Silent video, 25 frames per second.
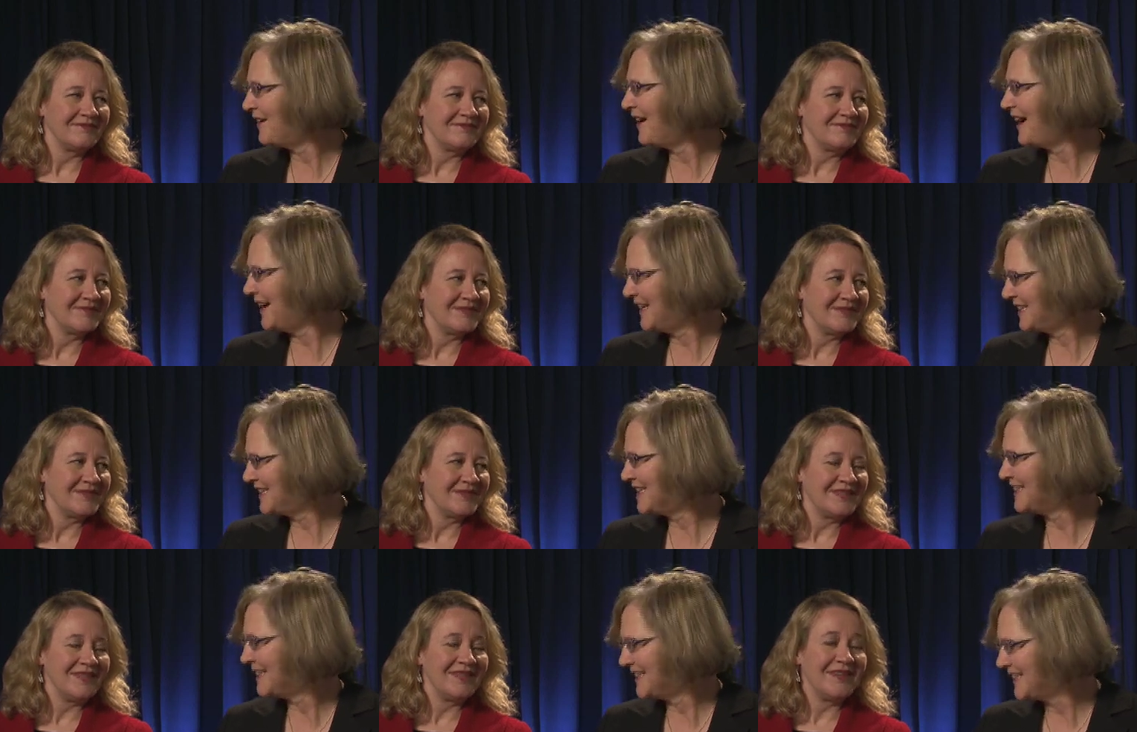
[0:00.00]

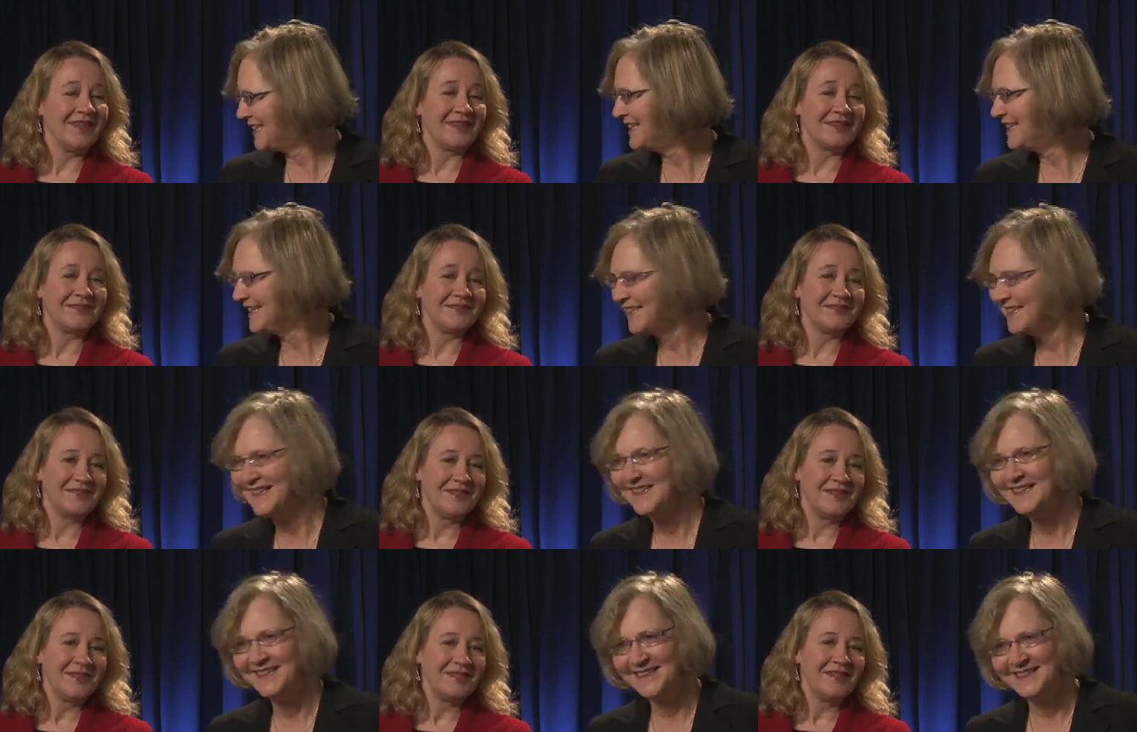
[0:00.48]
Speaker 1: right? Yeah,
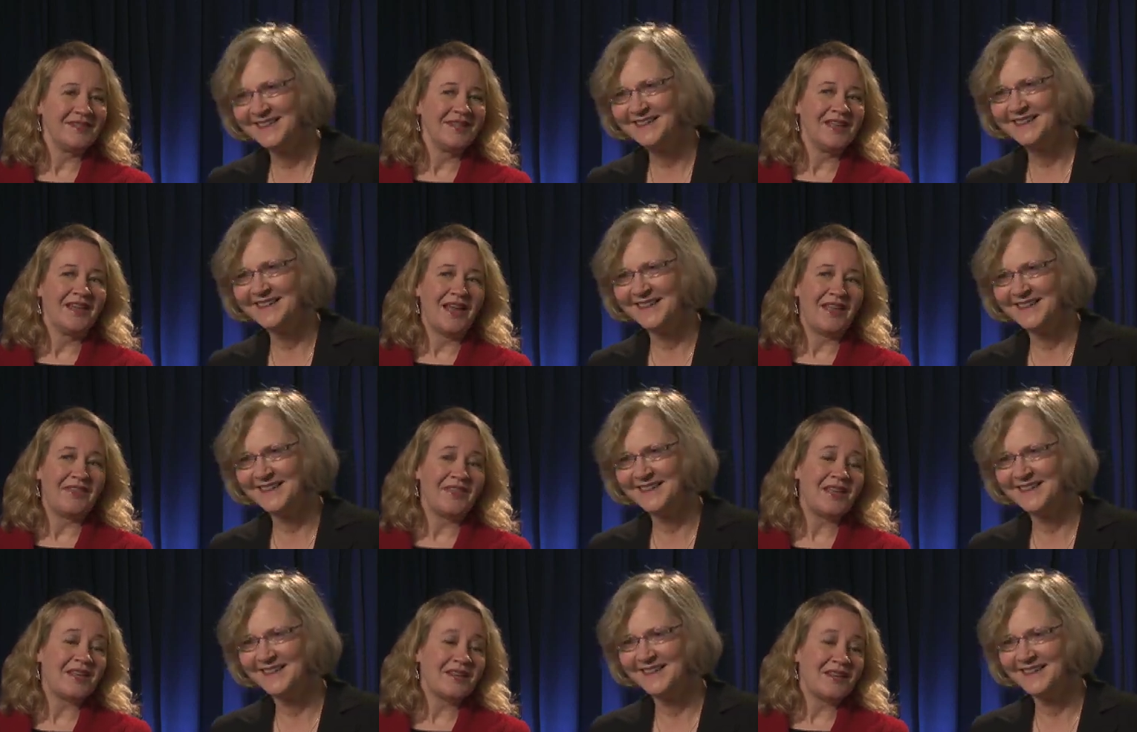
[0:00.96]

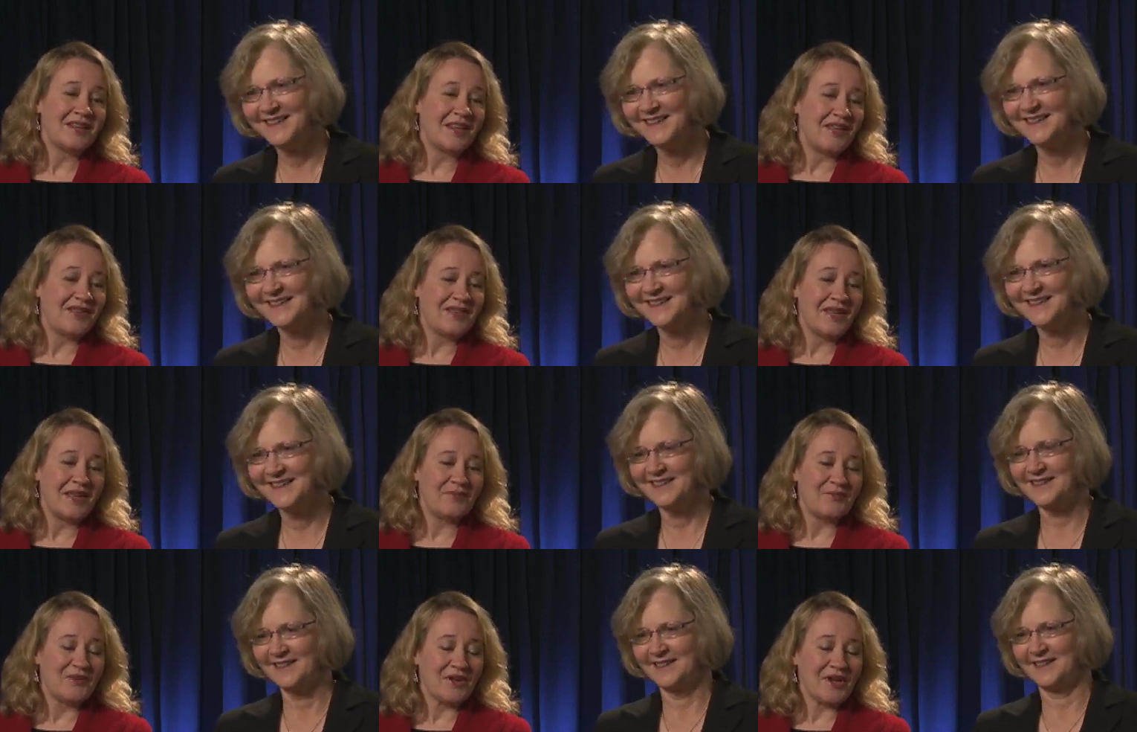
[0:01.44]
and then
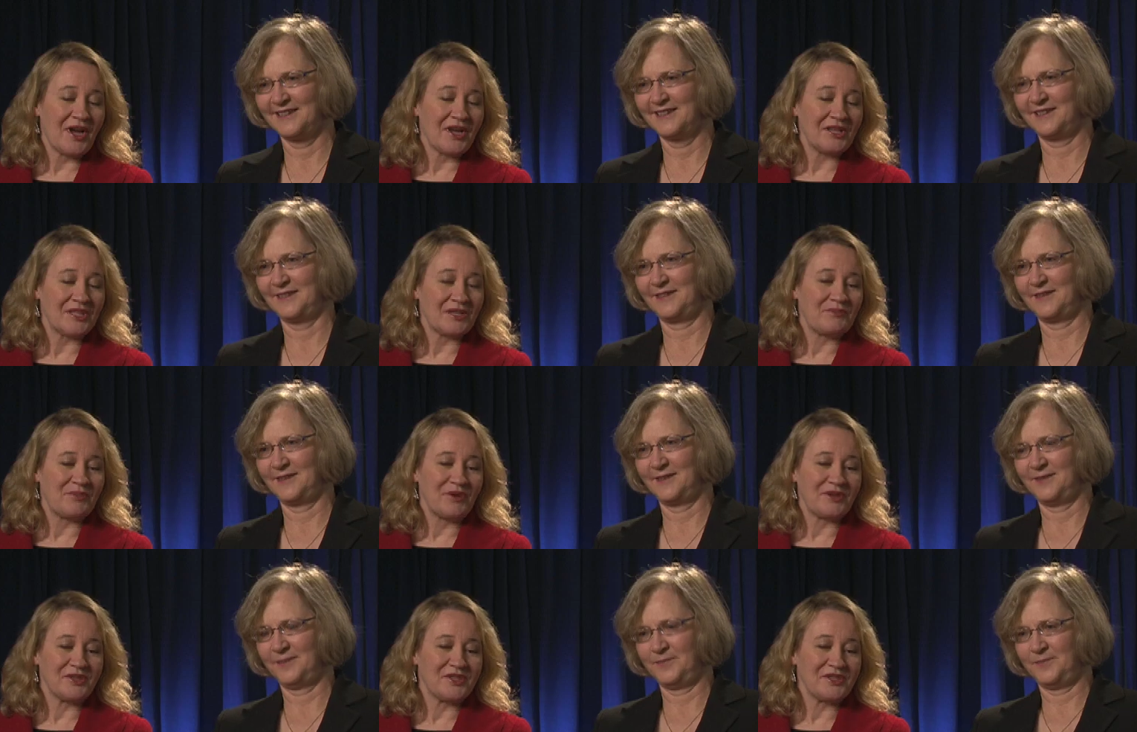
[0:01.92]
and then we got
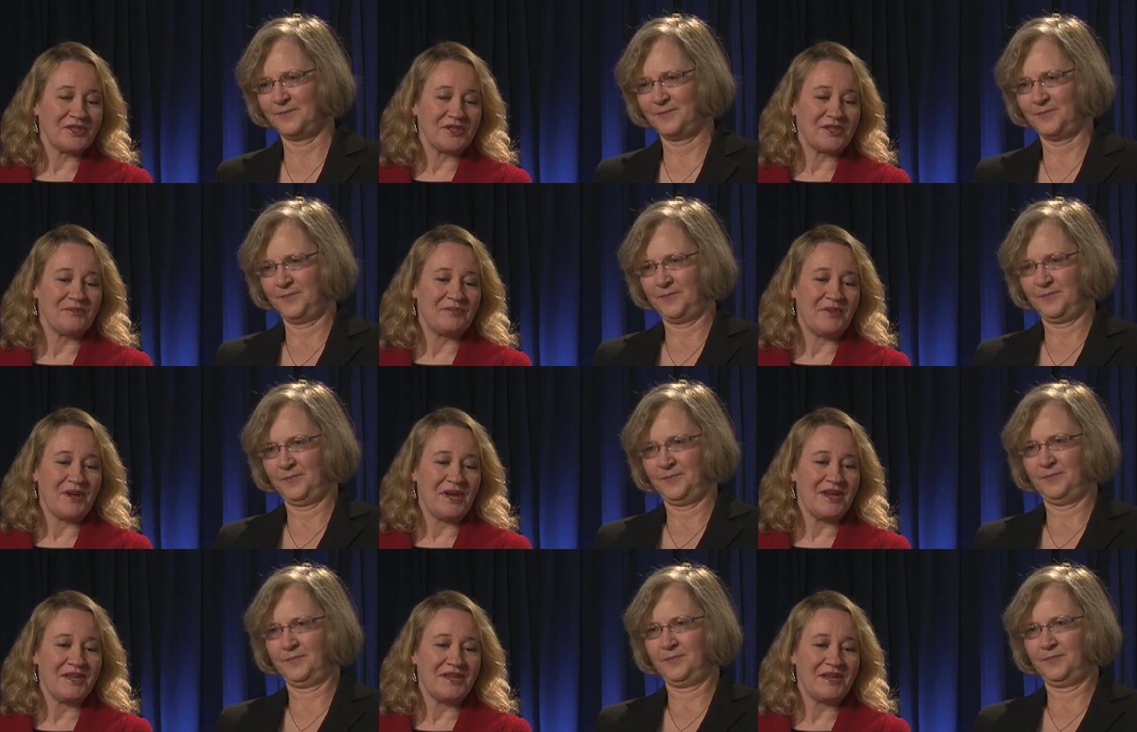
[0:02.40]
to
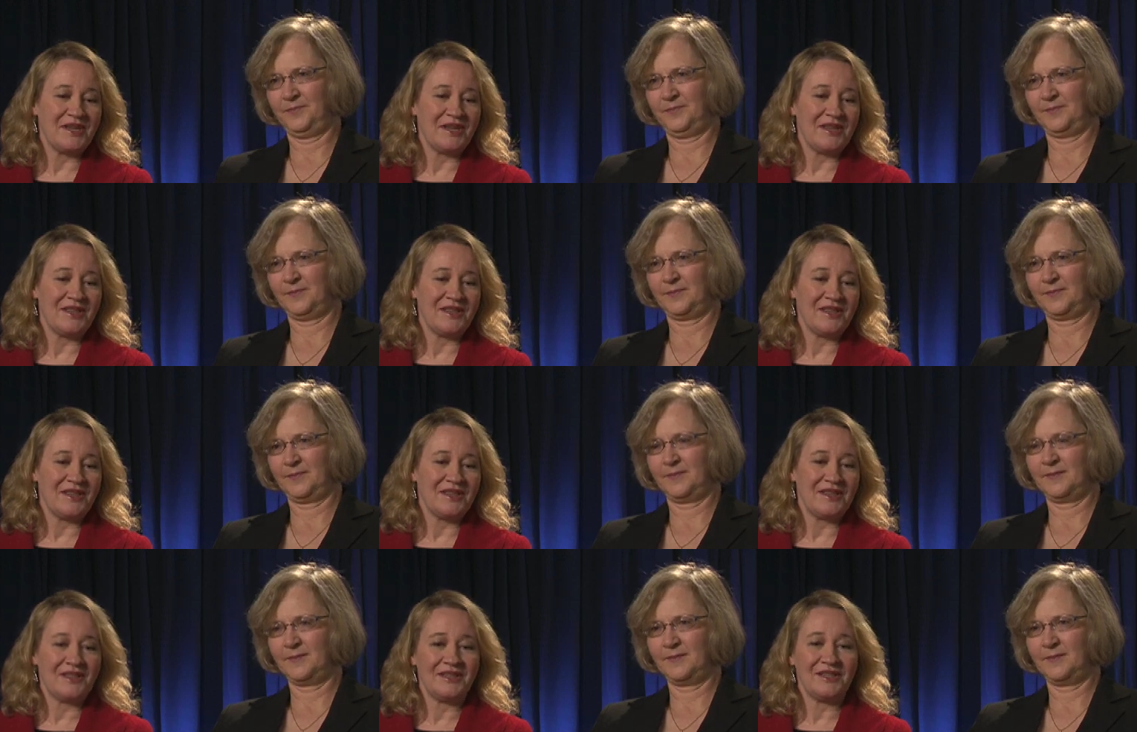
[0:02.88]
participate
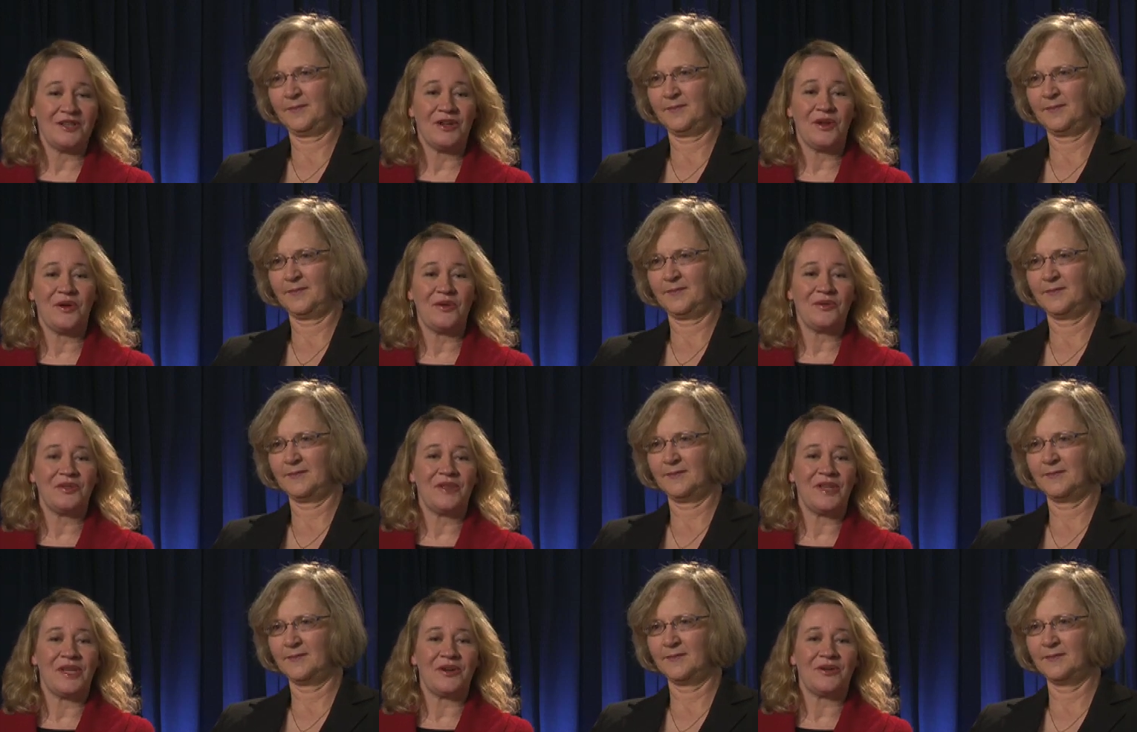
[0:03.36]
in you
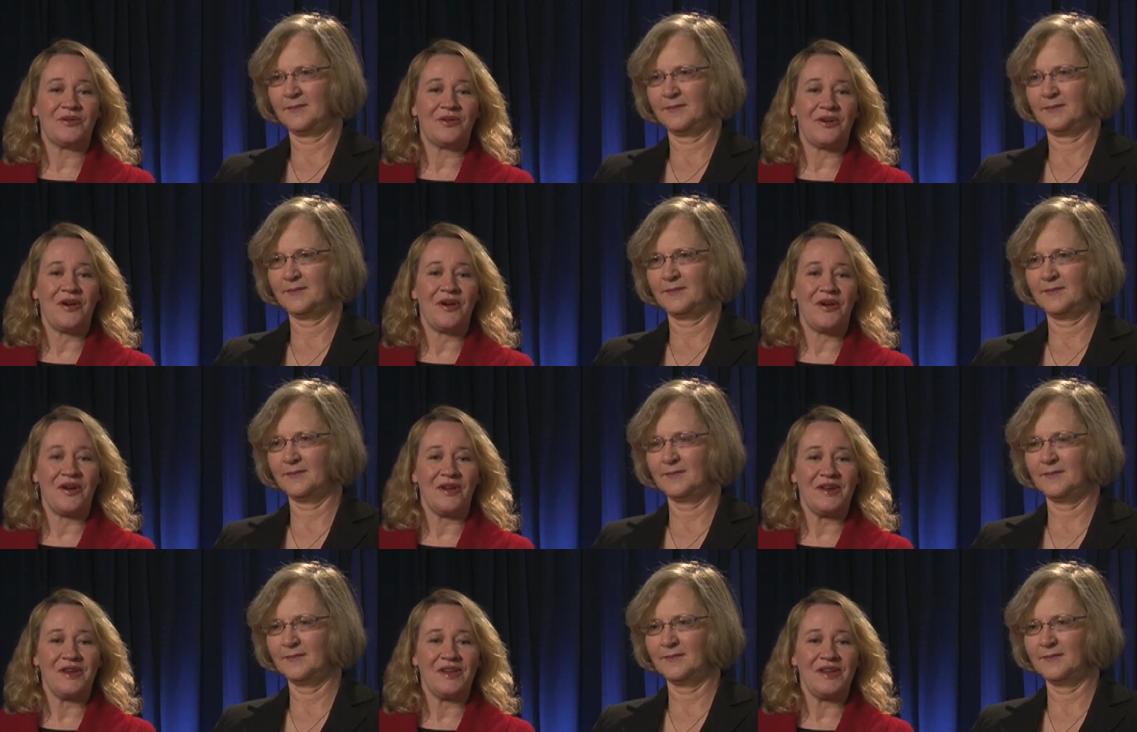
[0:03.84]
know later
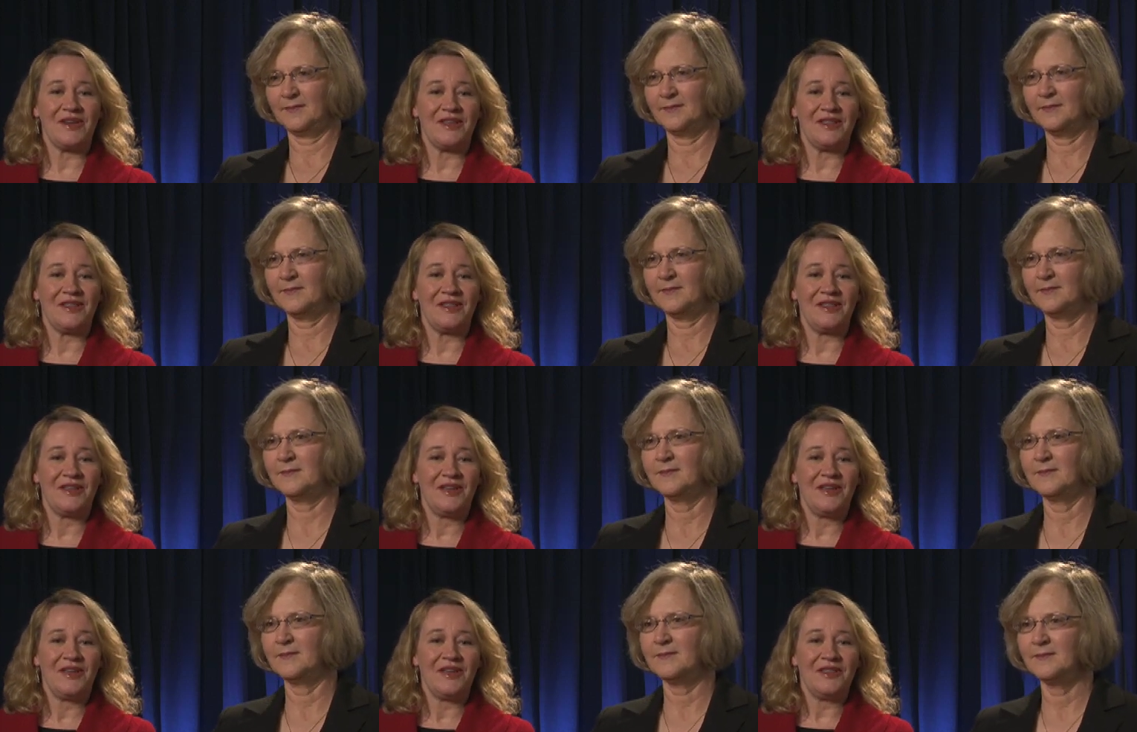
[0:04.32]
on
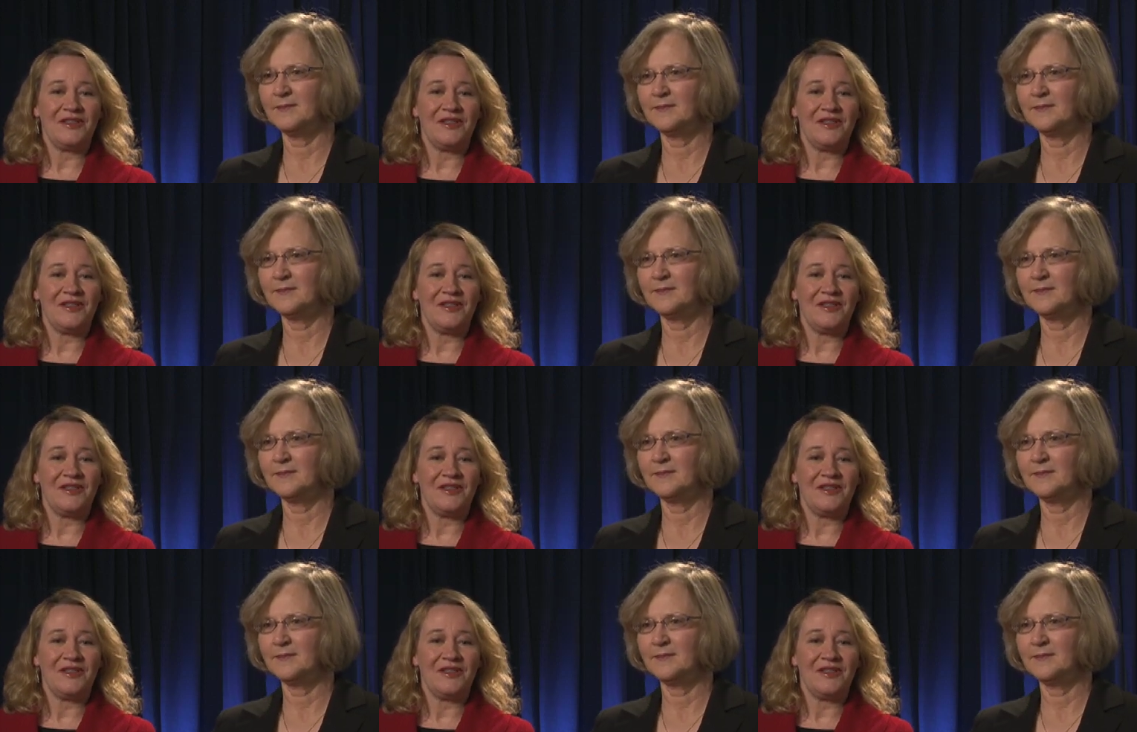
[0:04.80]
in